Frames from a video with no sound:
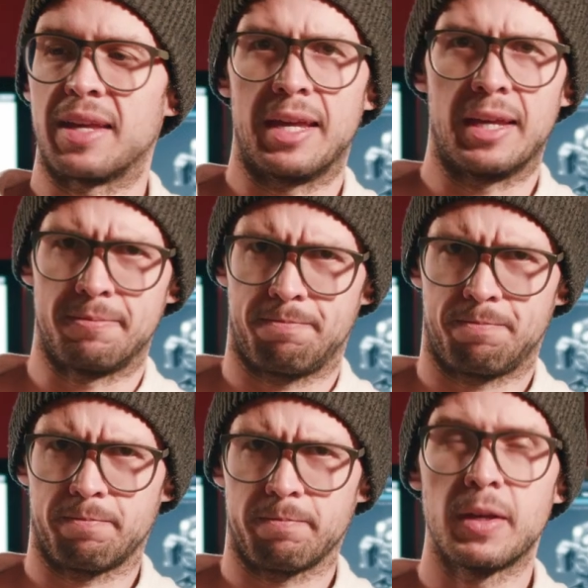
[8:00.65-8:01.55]
key in.
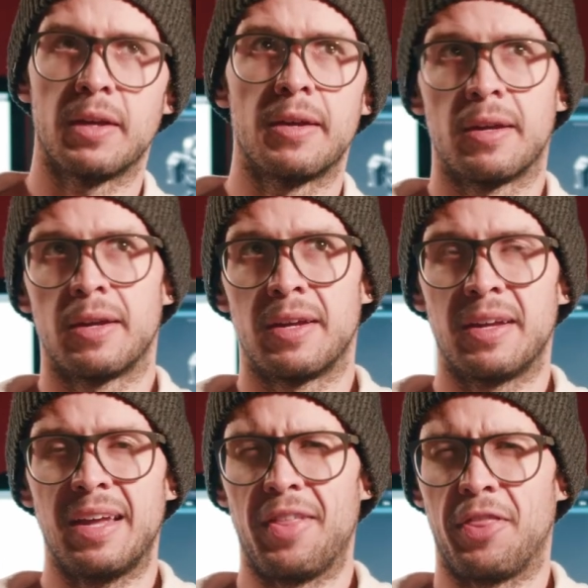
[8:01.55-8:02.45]

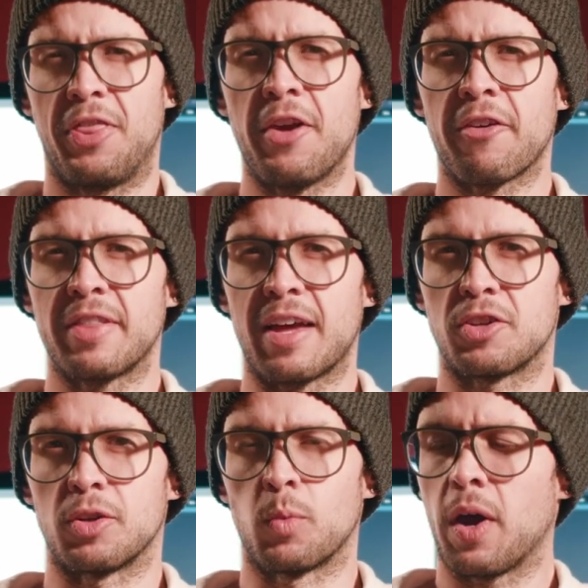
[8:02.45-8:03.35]
In theory, that
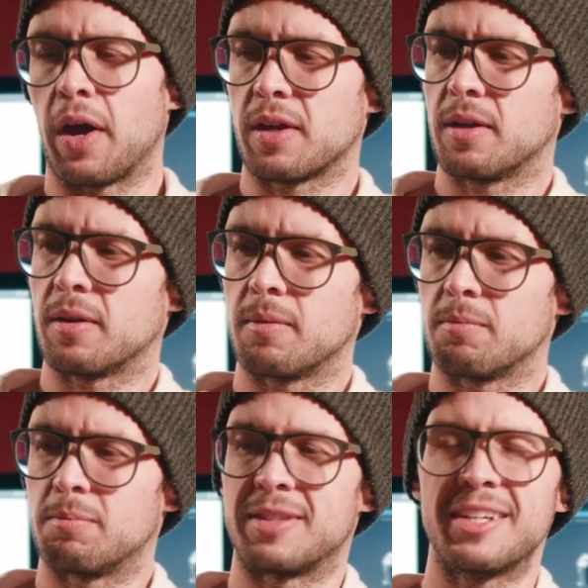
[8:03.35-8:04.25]
should work.
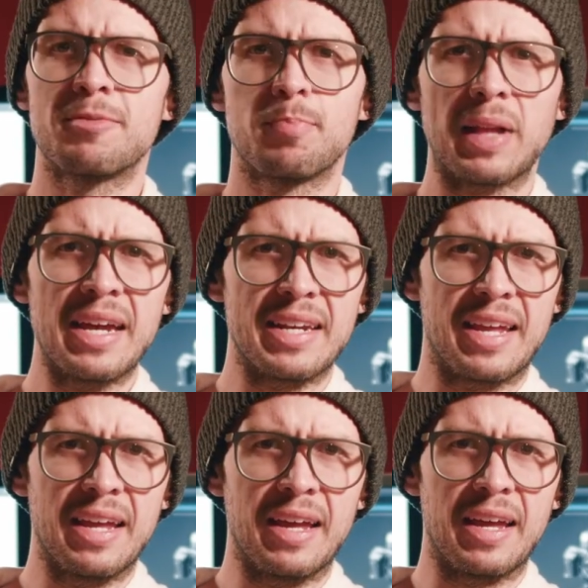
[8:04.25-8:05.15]
But this plate
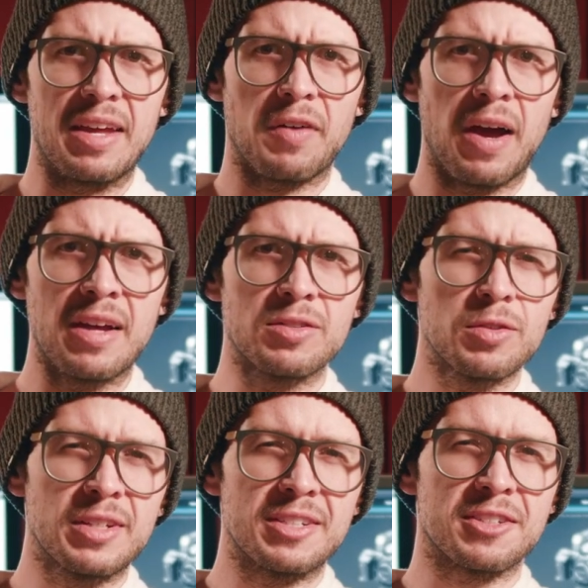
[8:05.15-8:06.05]
here, if I
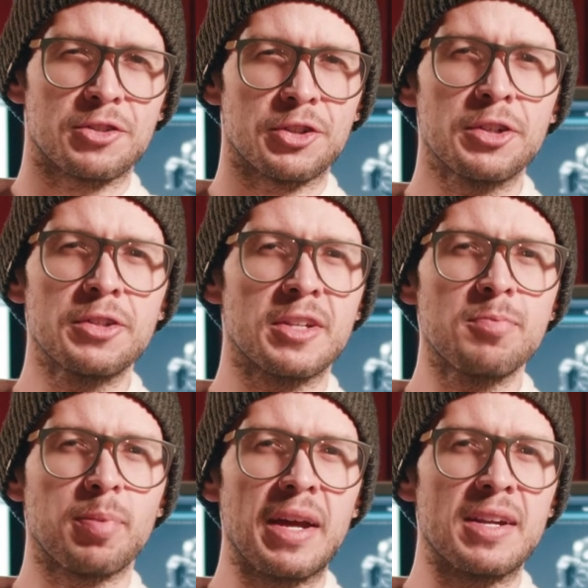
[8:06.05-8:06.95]
undo this screw, this
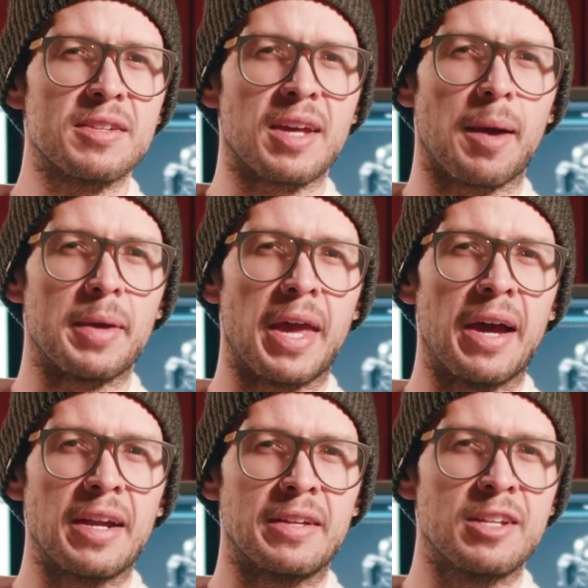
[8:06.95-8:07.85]
plate isn't coming
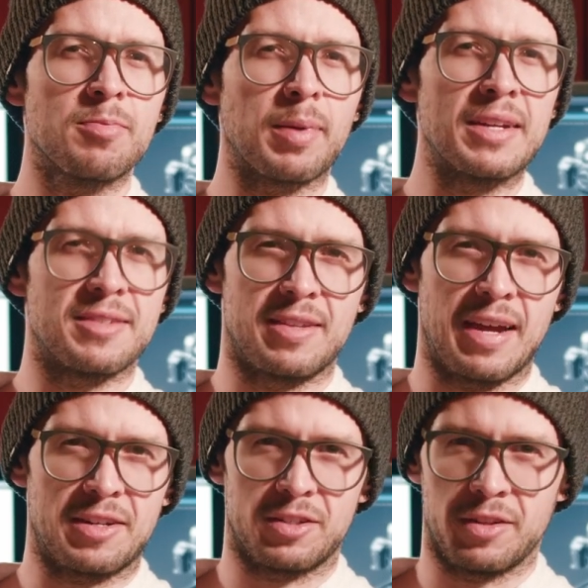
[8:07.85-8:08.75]
out, and this plate's
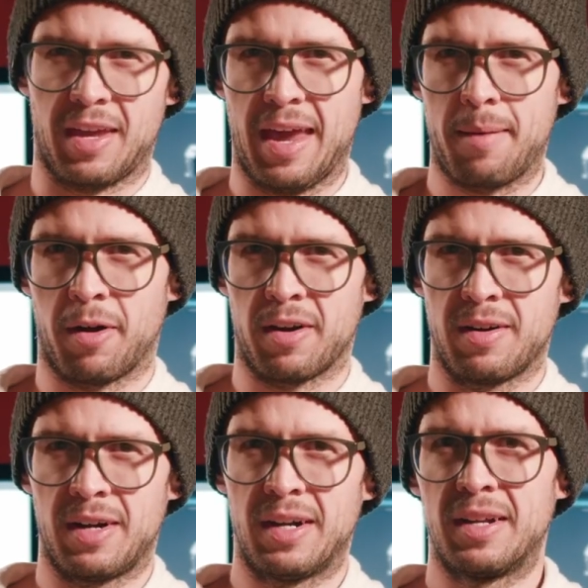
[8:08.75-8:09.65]
attached to the camera.
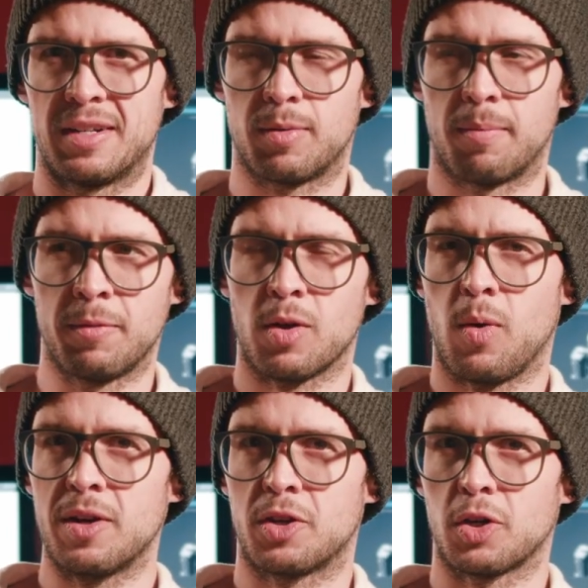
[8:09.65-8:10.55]
So I'm not
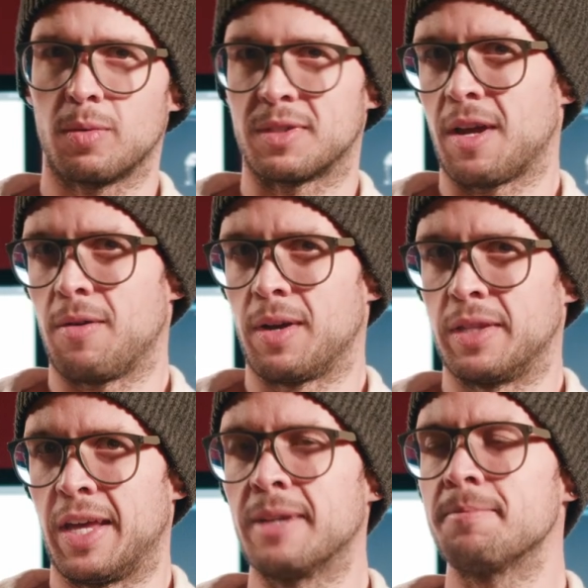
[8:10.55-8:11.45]
quite sure what's going
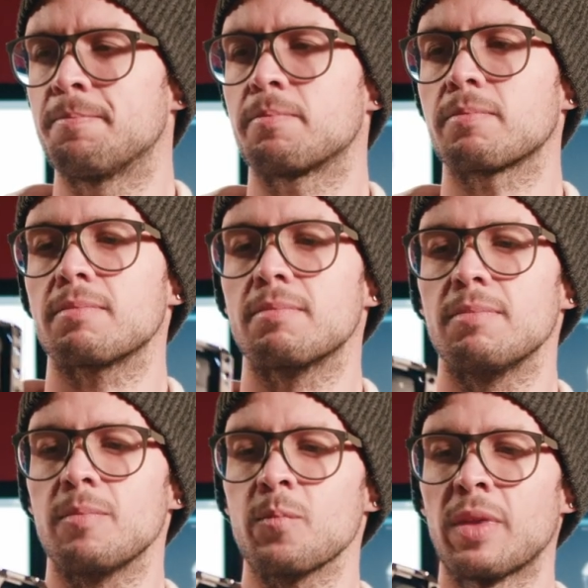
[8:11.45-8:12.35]
on there.
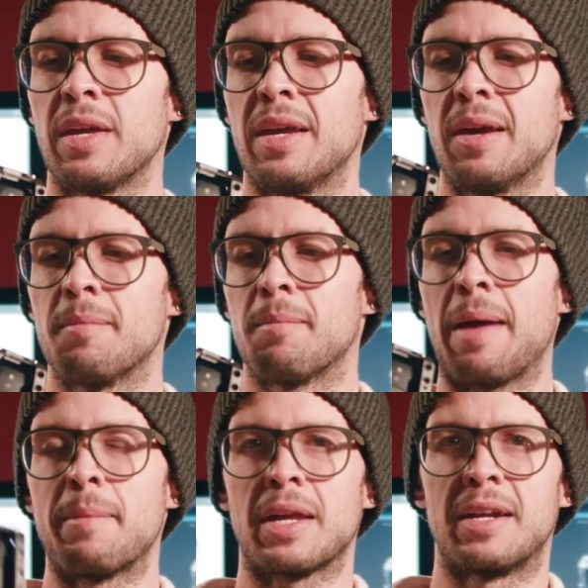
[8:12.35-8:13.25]

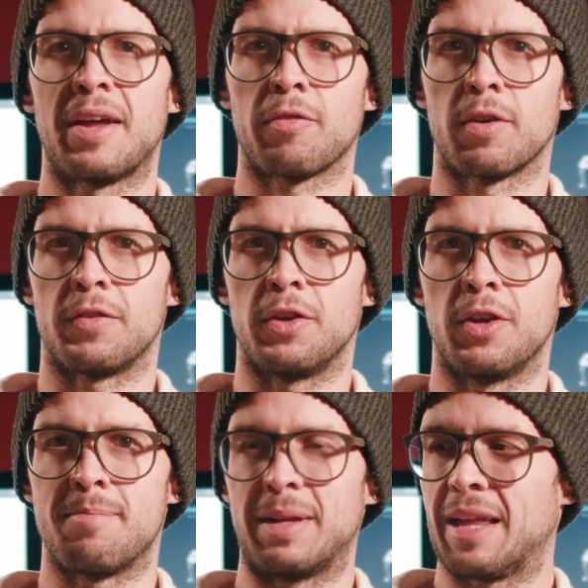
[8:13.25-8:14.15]
Might make another
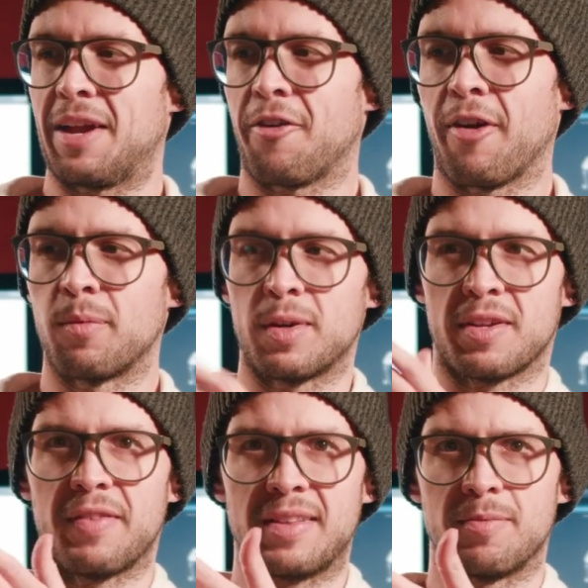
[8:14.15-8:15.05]
review a bit later on once
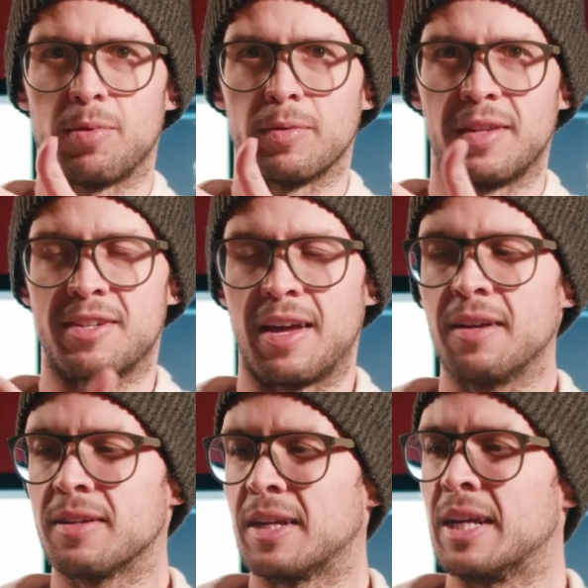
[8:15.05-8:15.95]
I've had to pull this out.